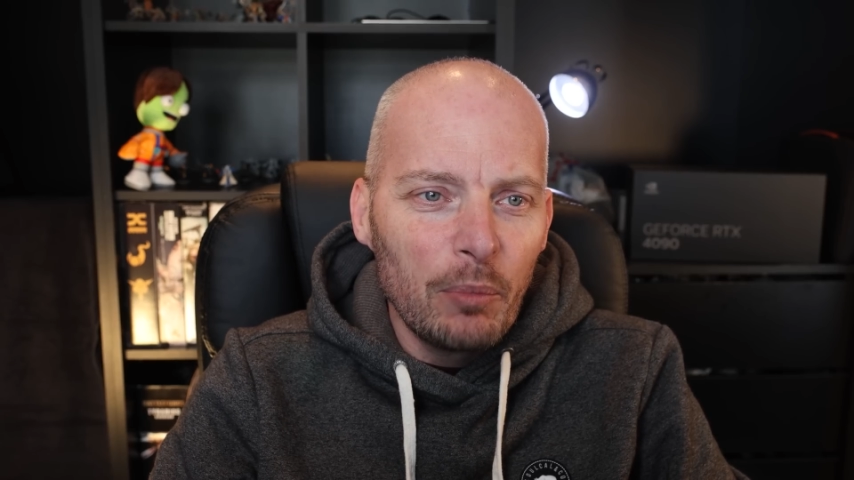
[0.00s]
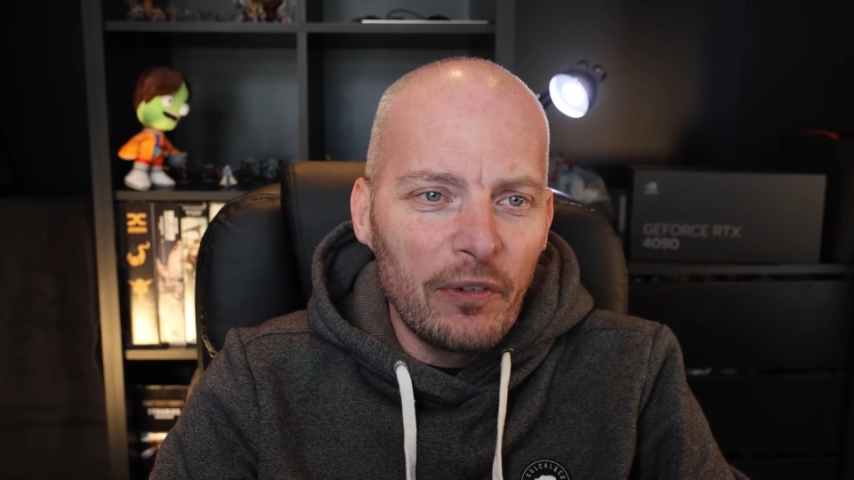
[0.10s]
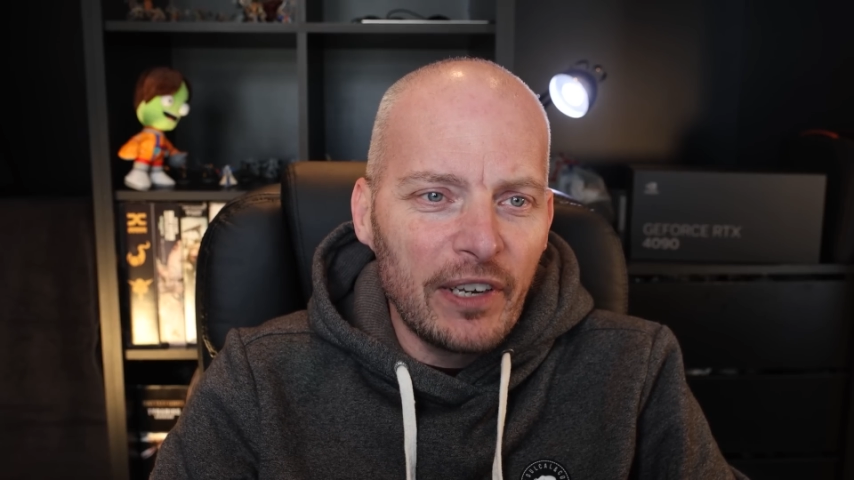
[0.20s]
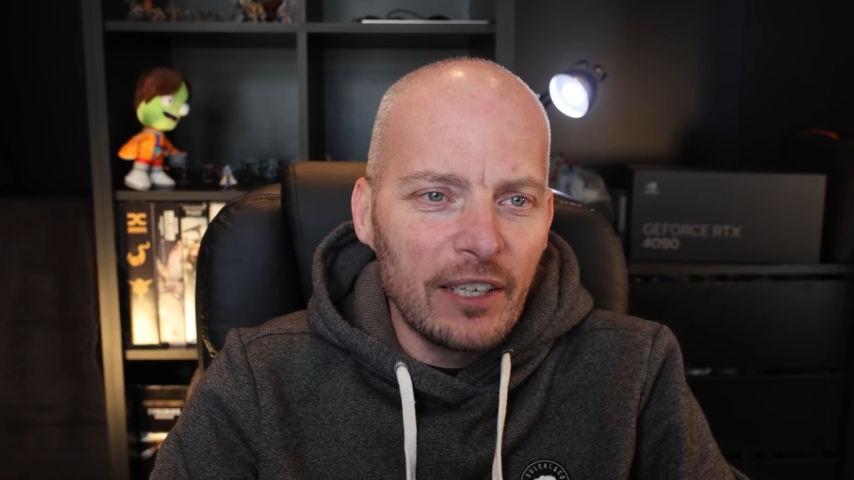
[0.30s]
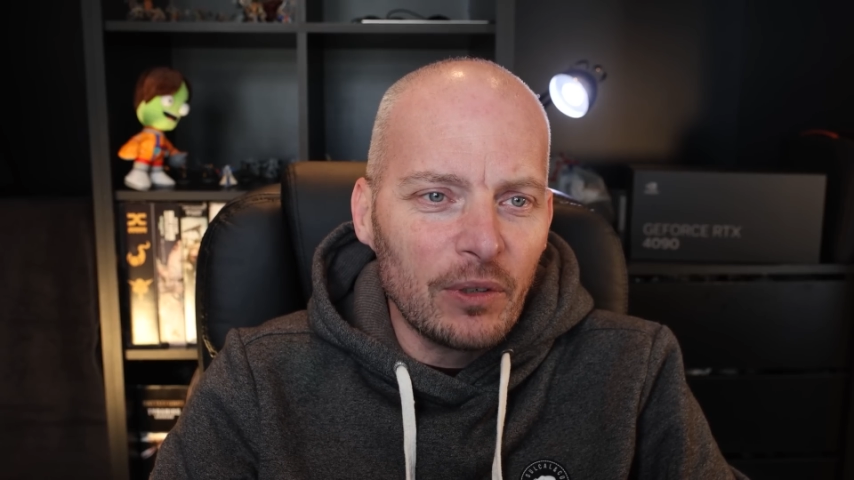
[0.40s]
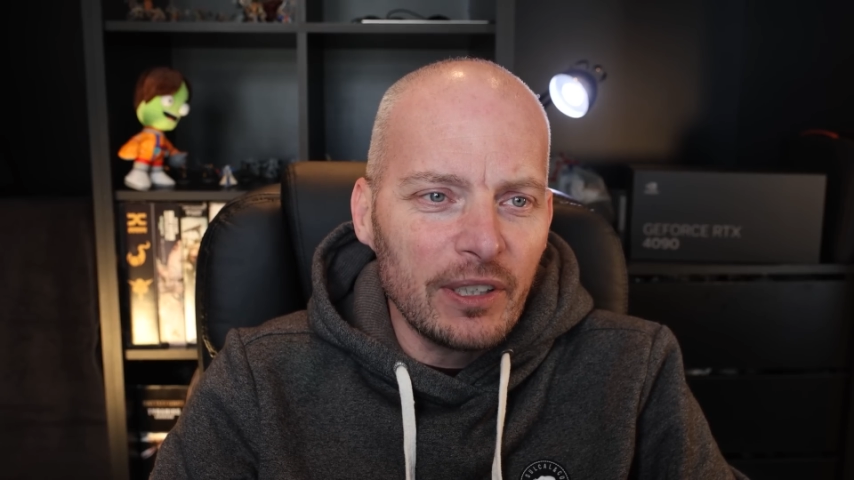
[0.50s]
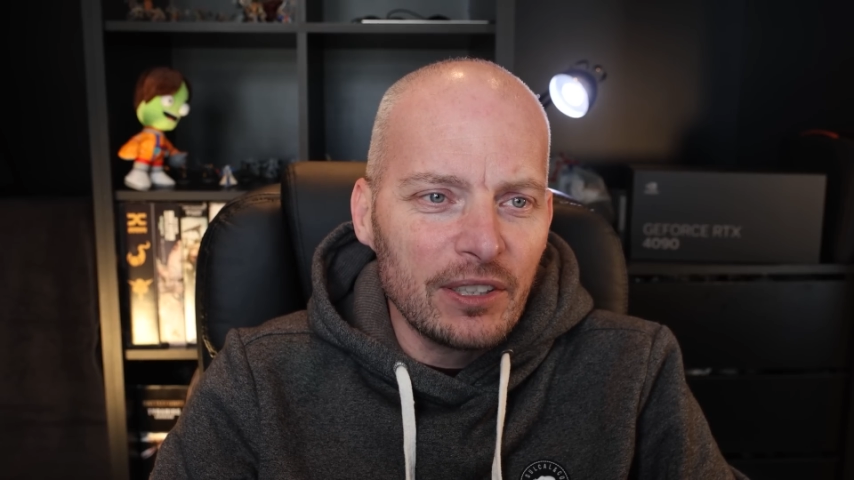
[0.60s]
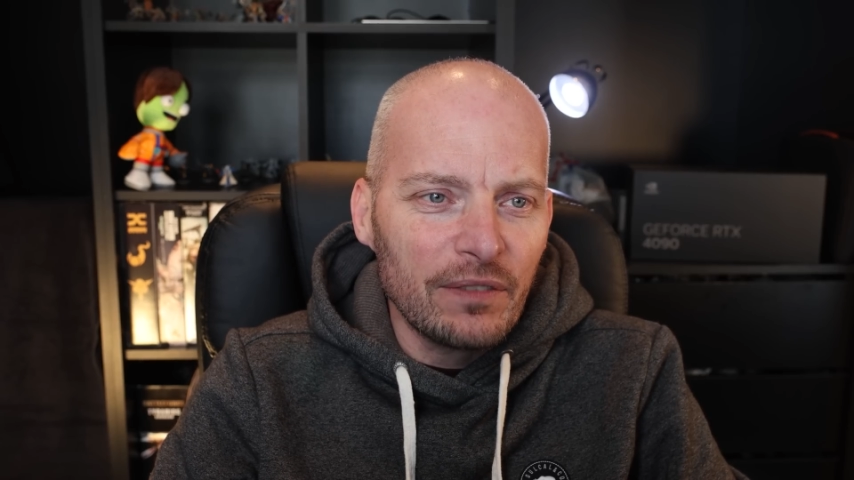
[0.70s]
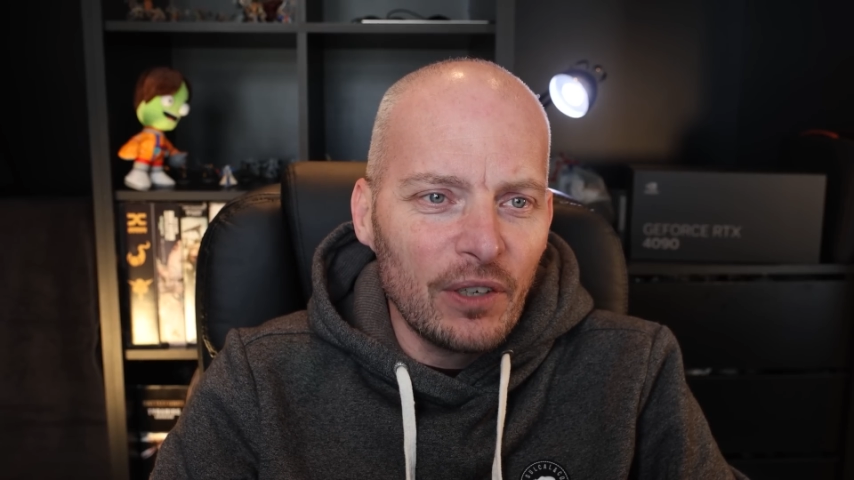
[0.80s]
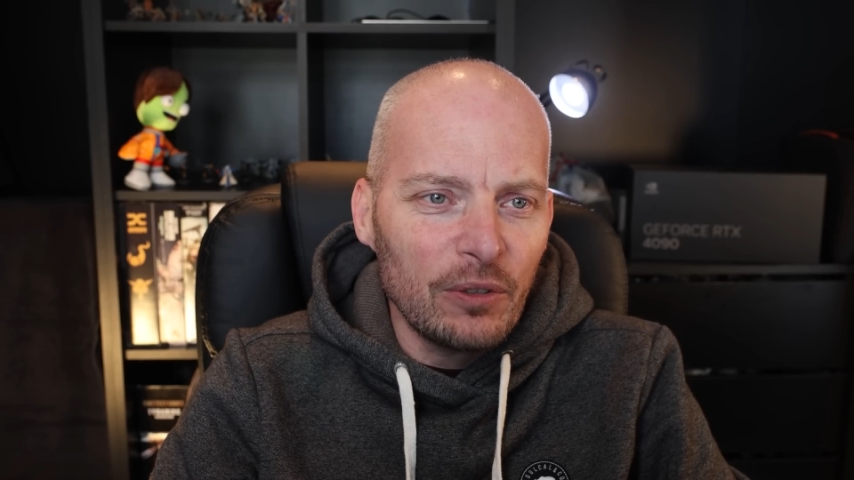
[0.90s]
but for now
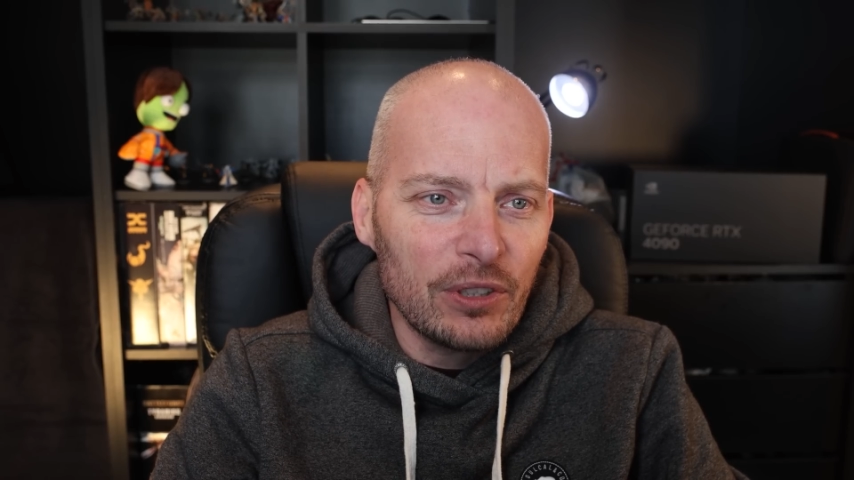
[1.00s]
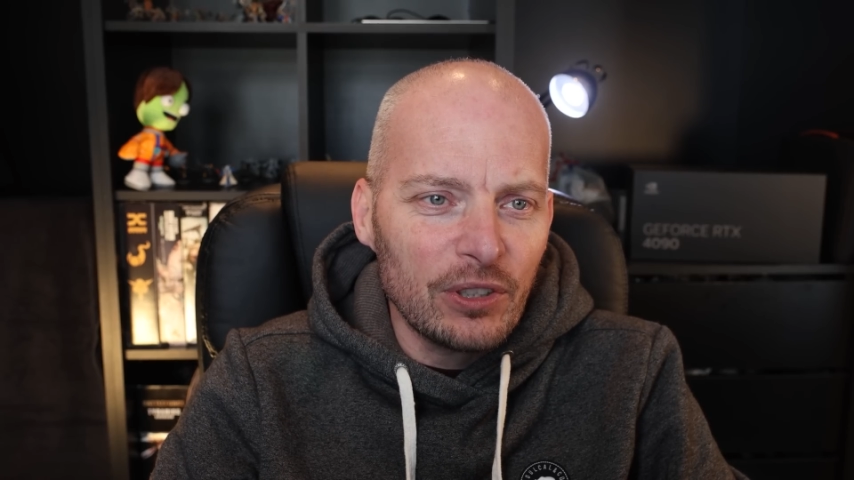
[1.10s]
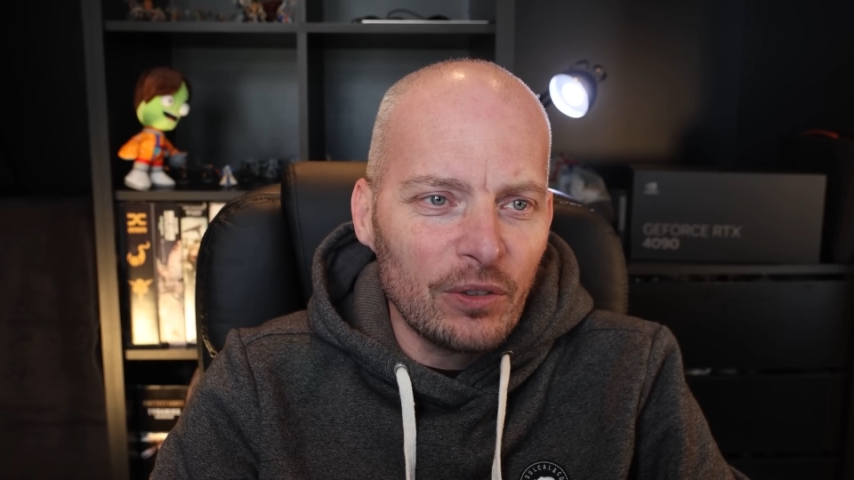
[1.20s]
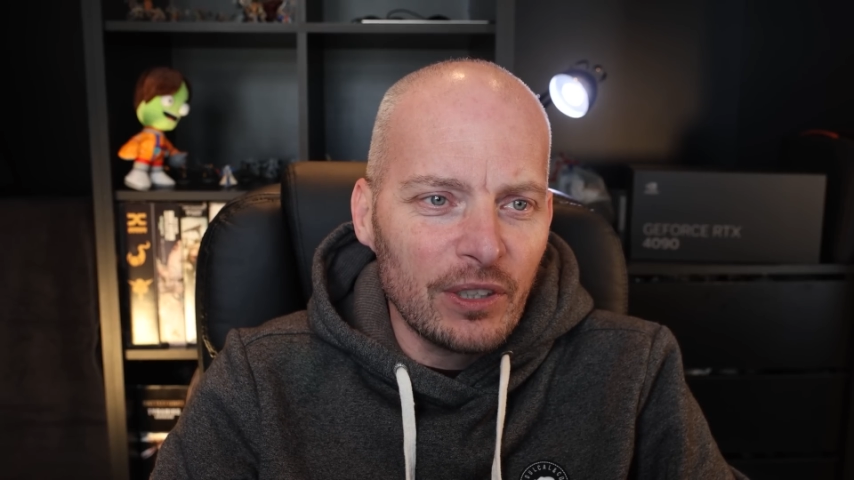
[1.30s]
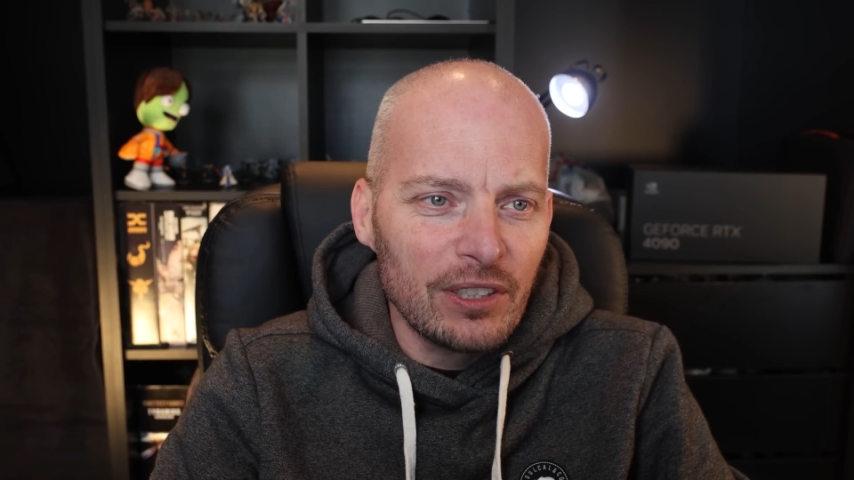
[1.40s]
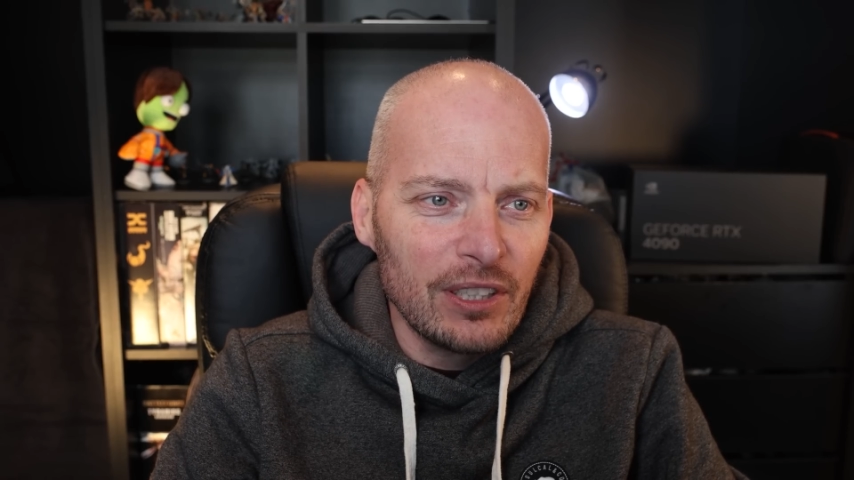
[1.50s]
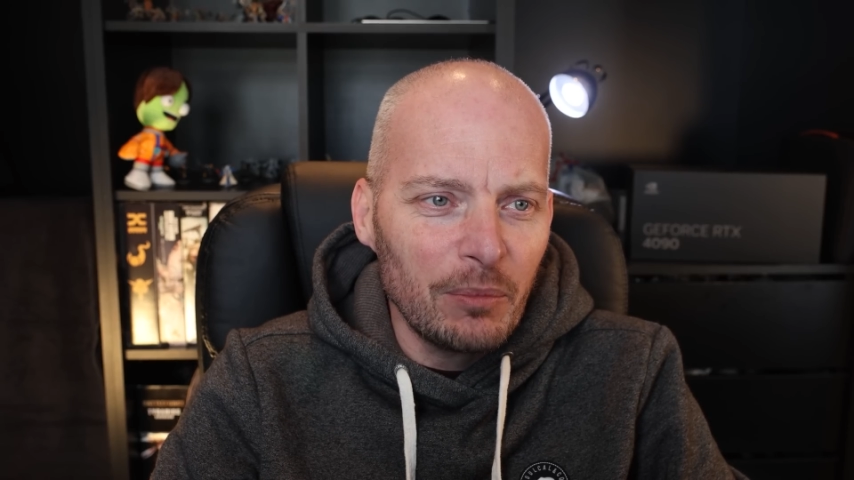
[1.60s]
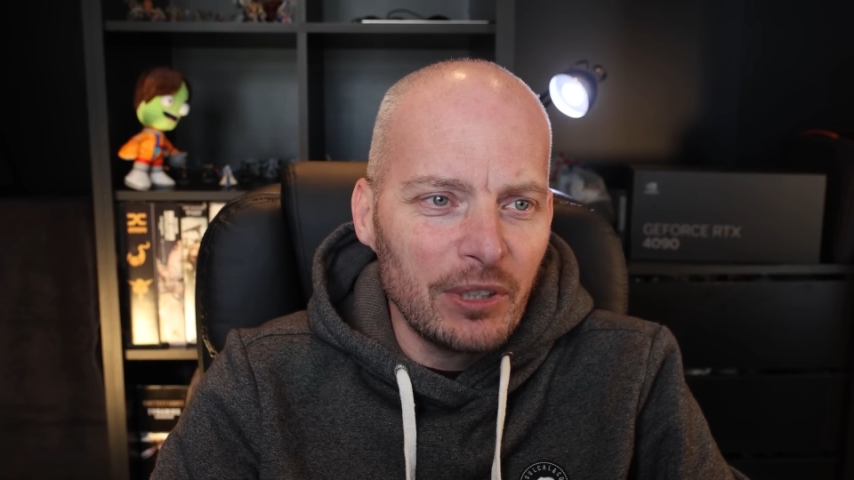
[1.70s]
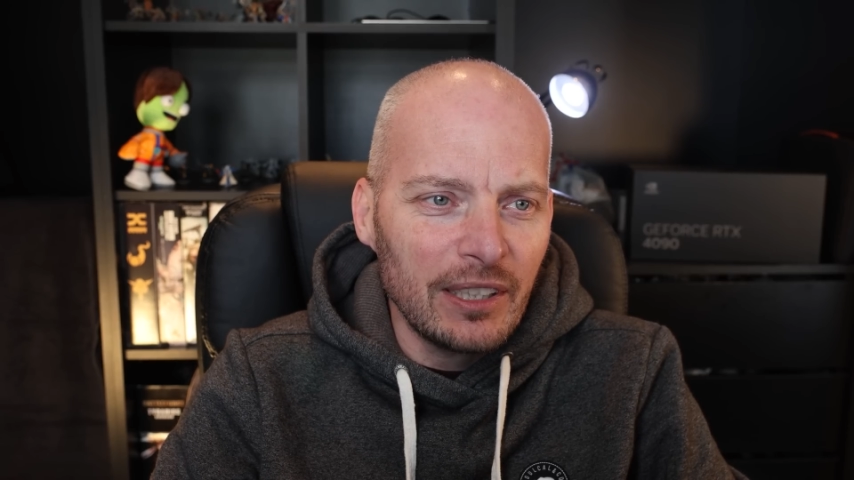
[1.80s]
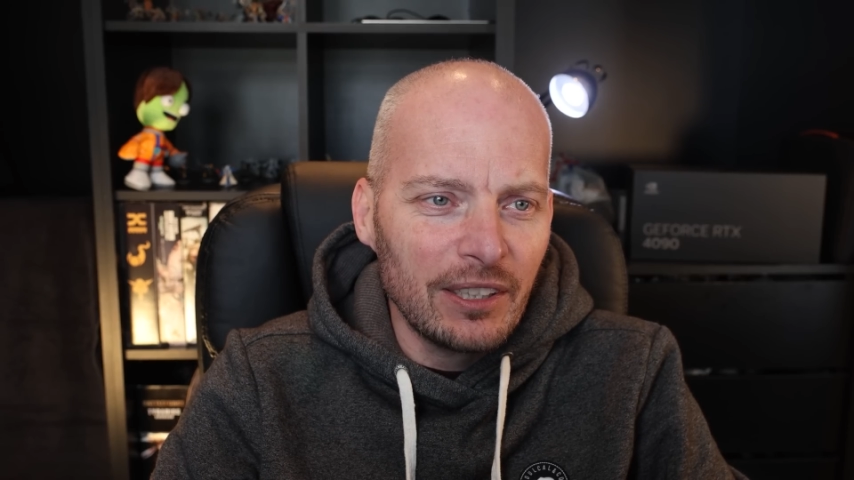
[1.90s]
let's focus on
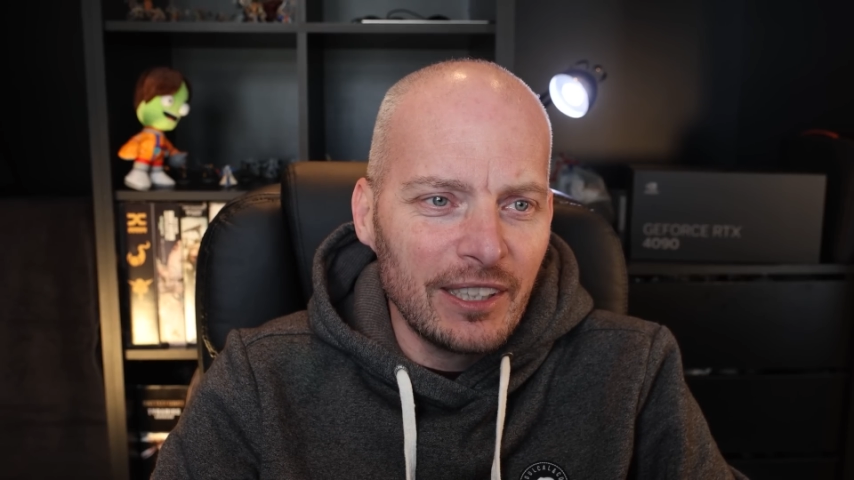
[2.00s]
some of the